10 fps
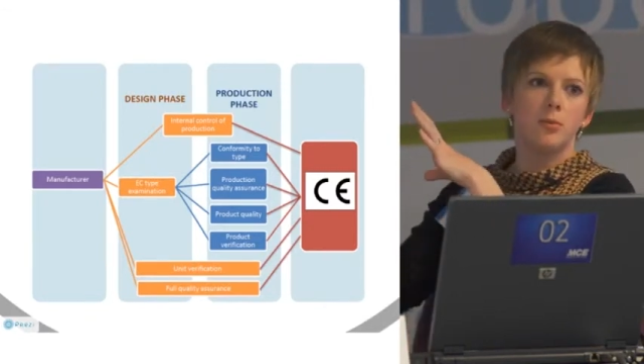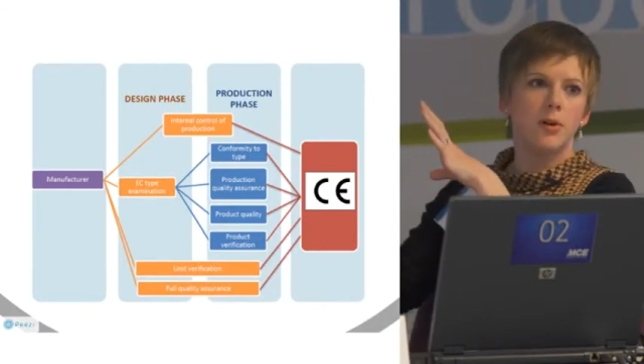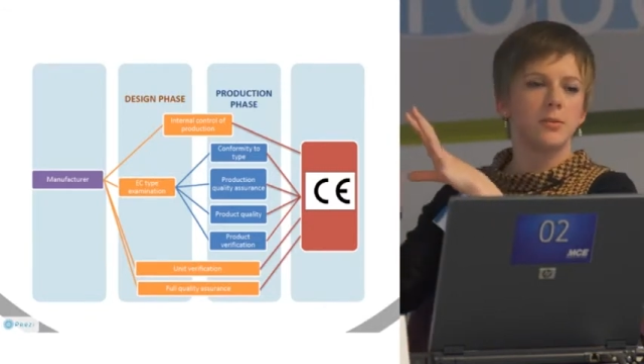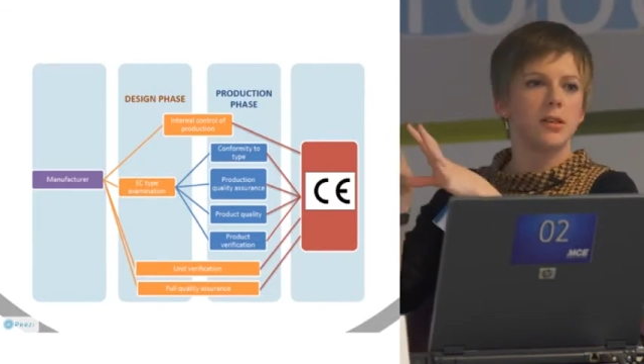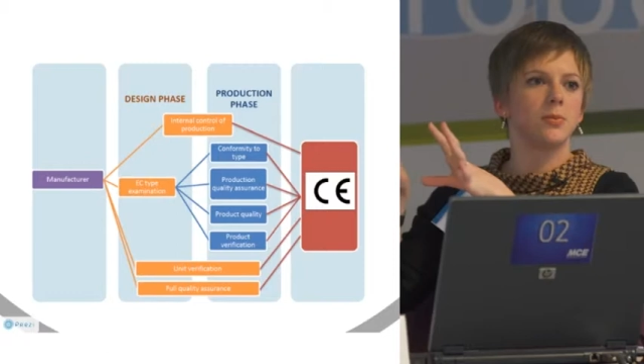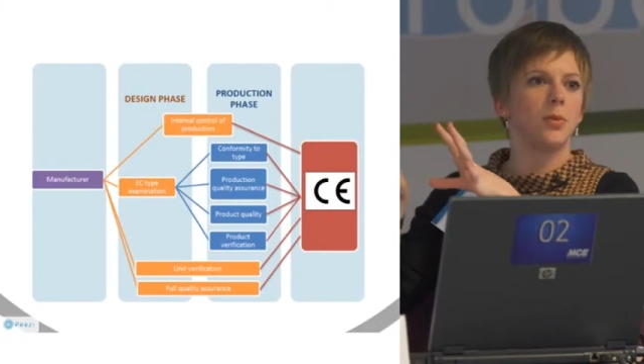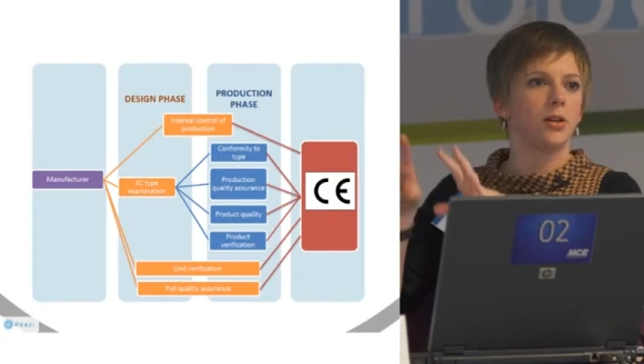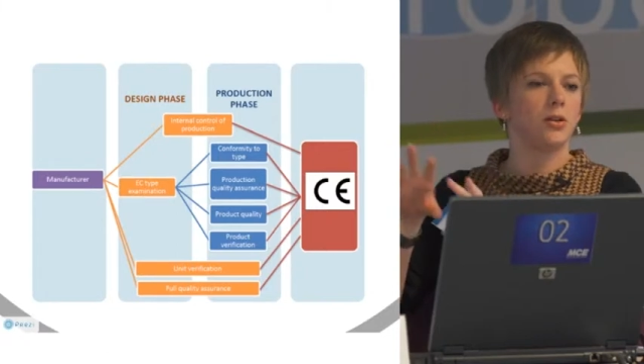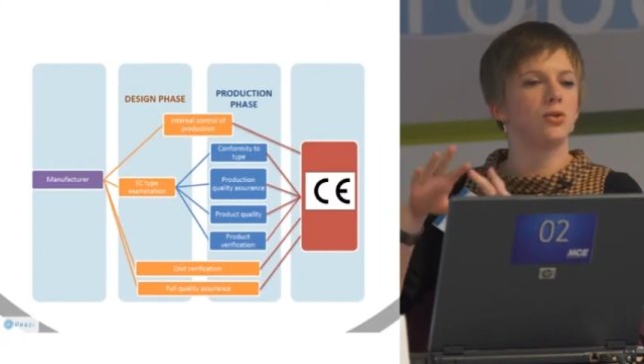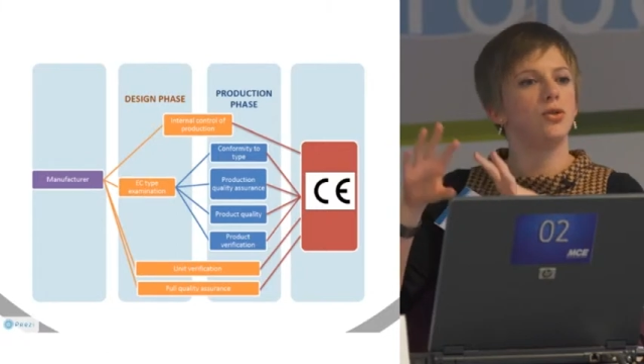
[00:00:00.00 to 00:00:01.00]
perhaps it's
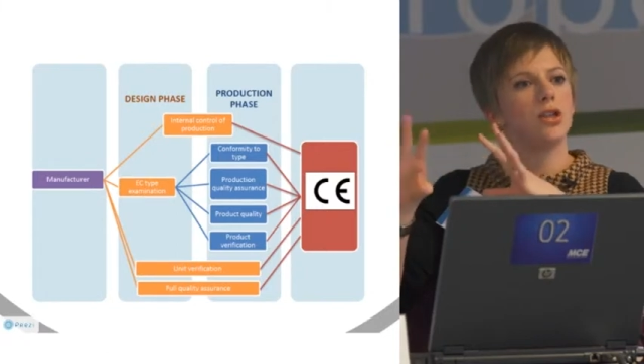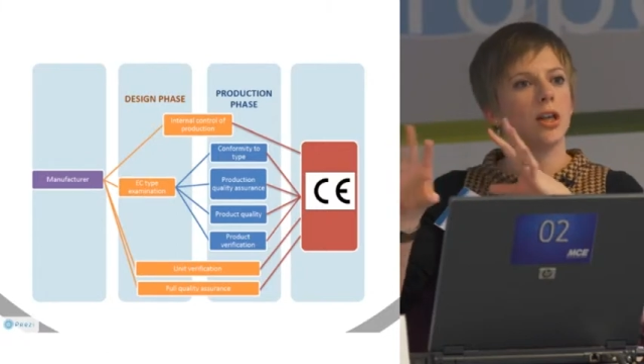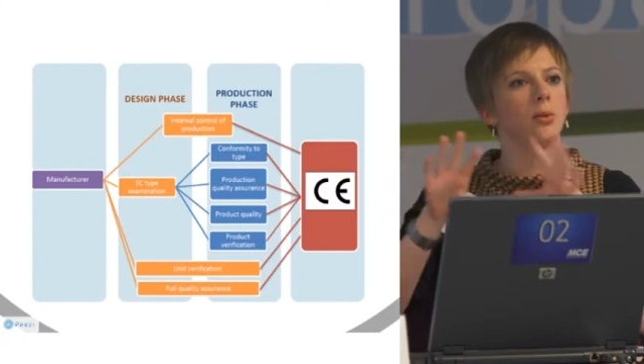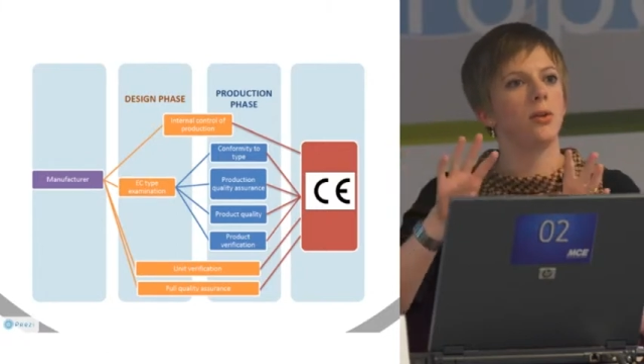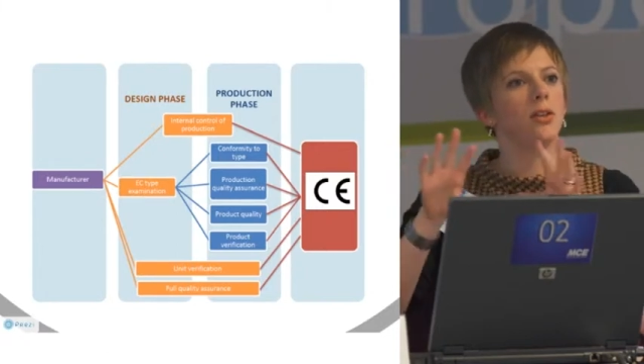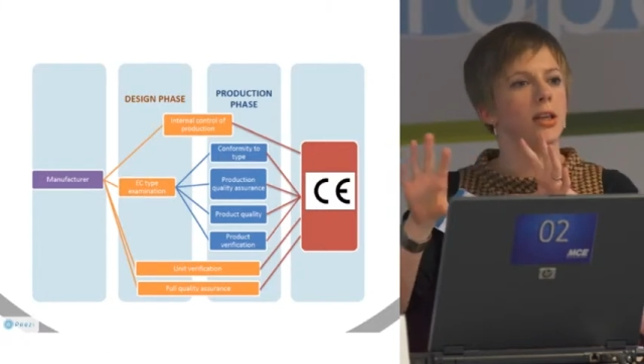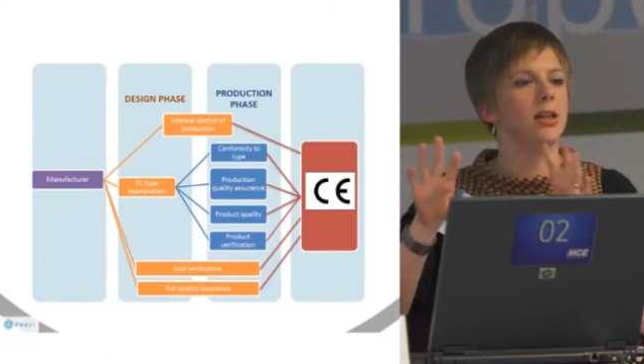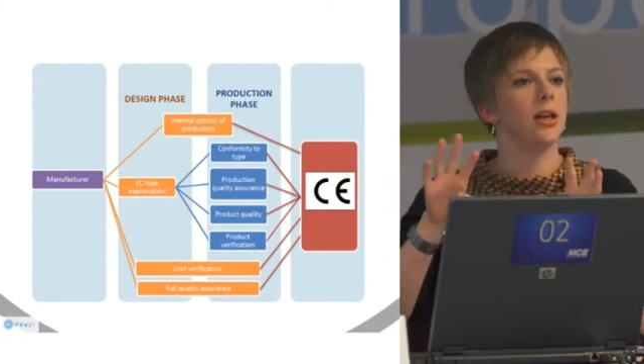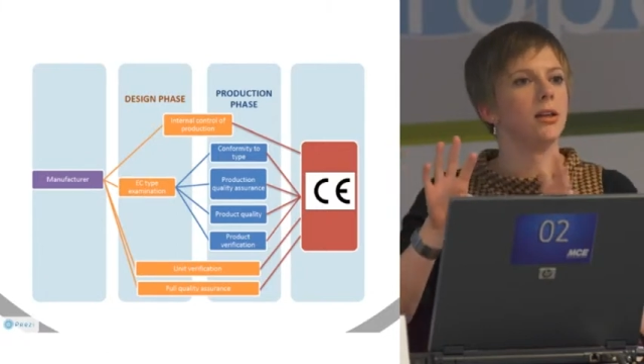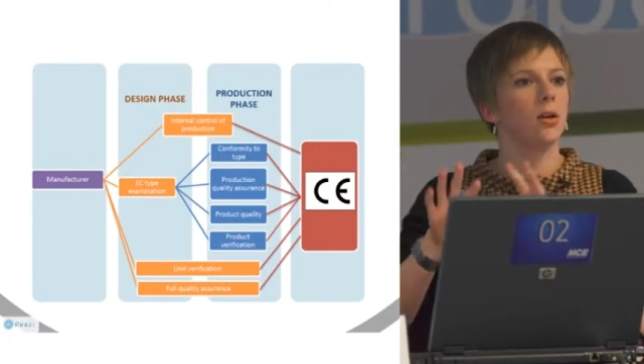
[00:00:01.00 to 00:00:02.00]
better to check with
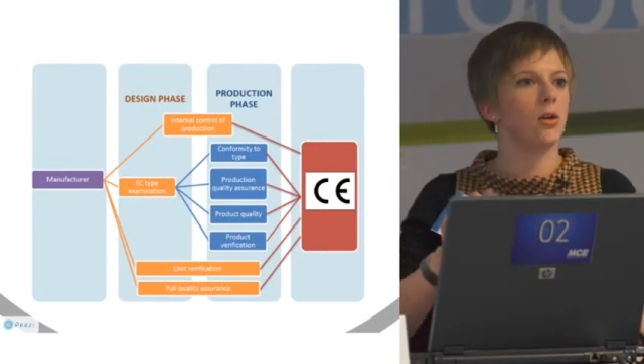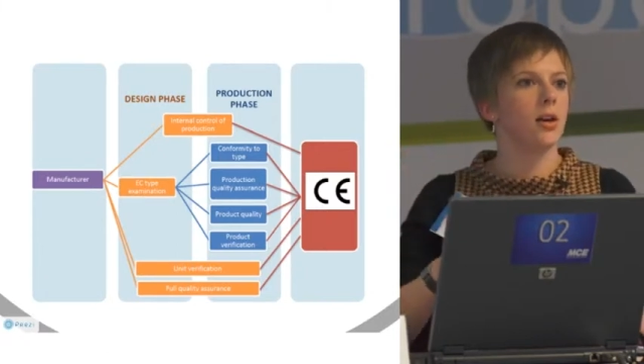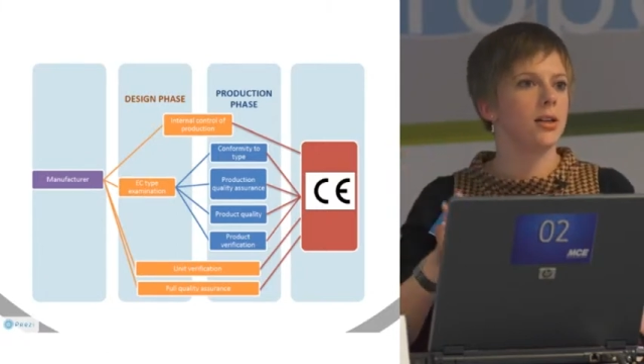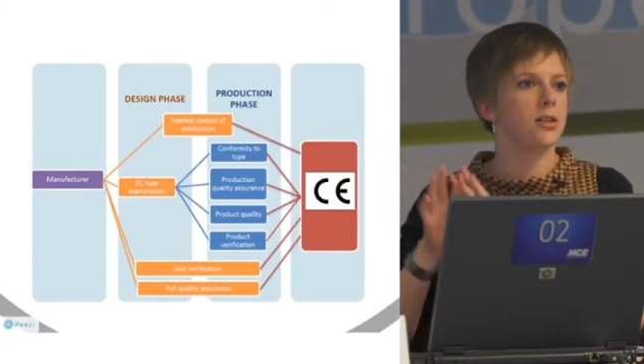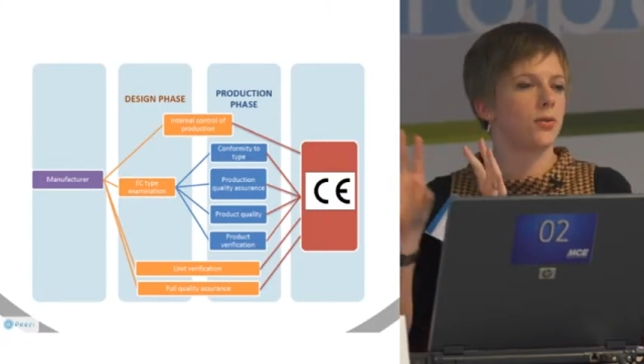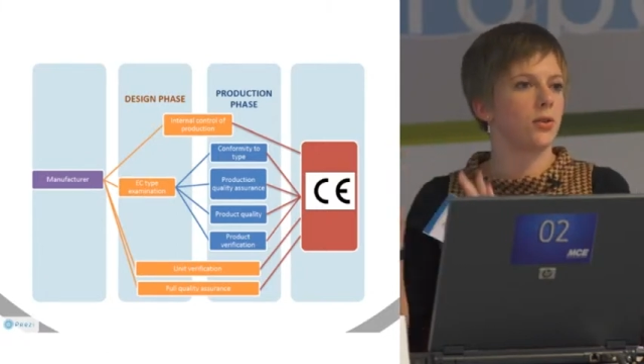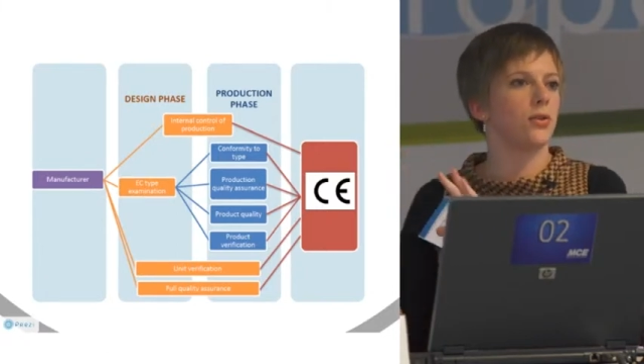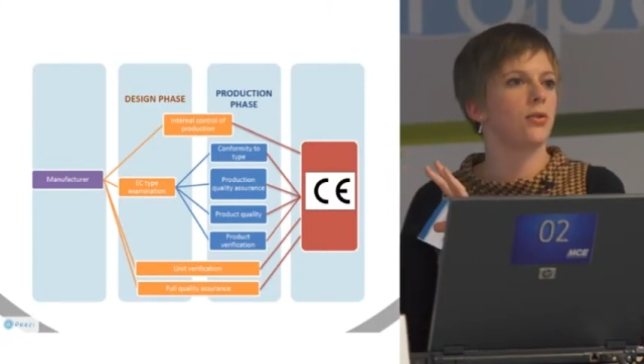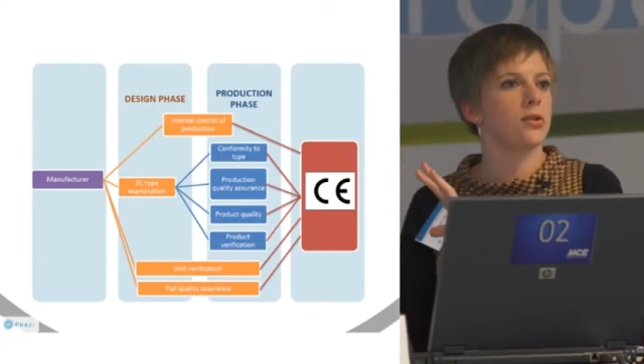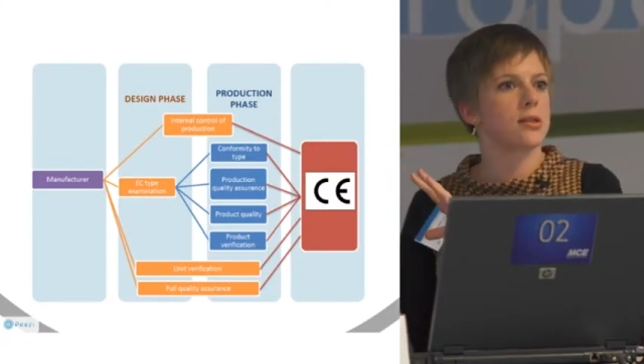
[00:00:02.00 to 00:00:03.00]
EN colleagues for the
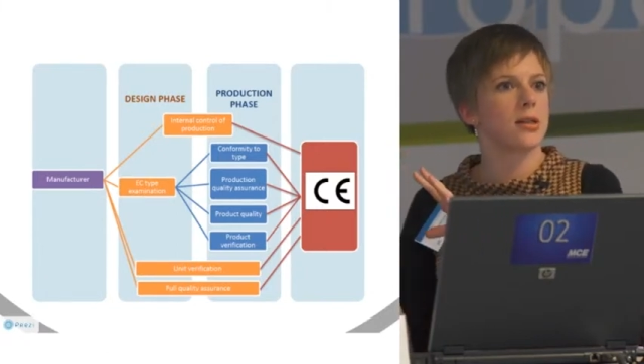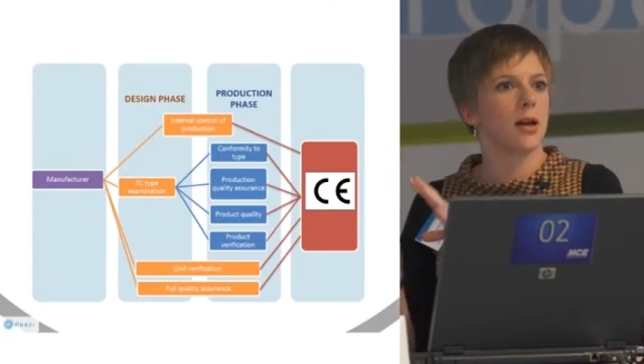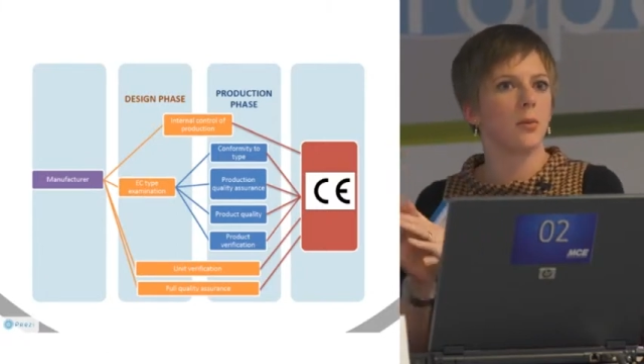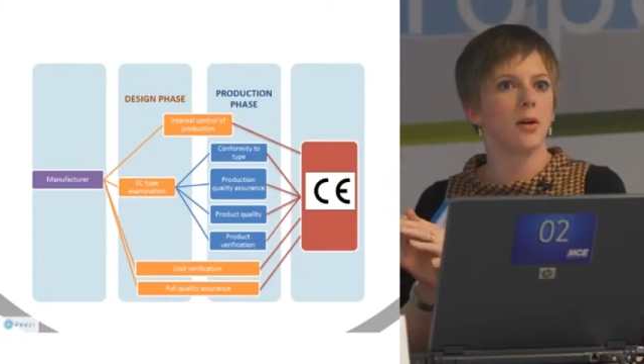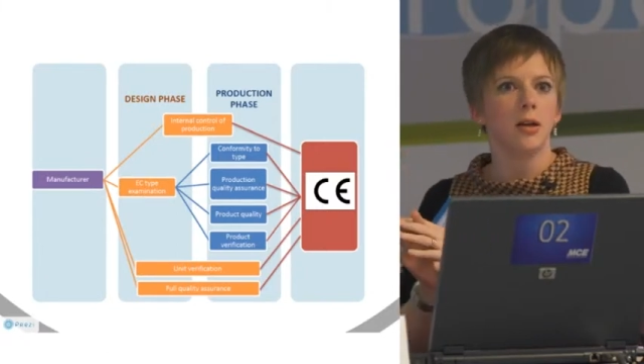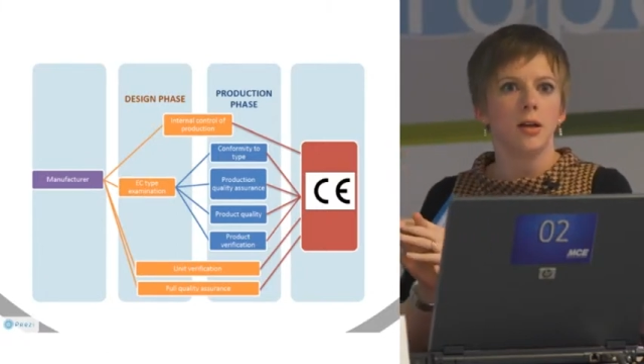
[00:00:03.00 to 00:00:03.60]
first time,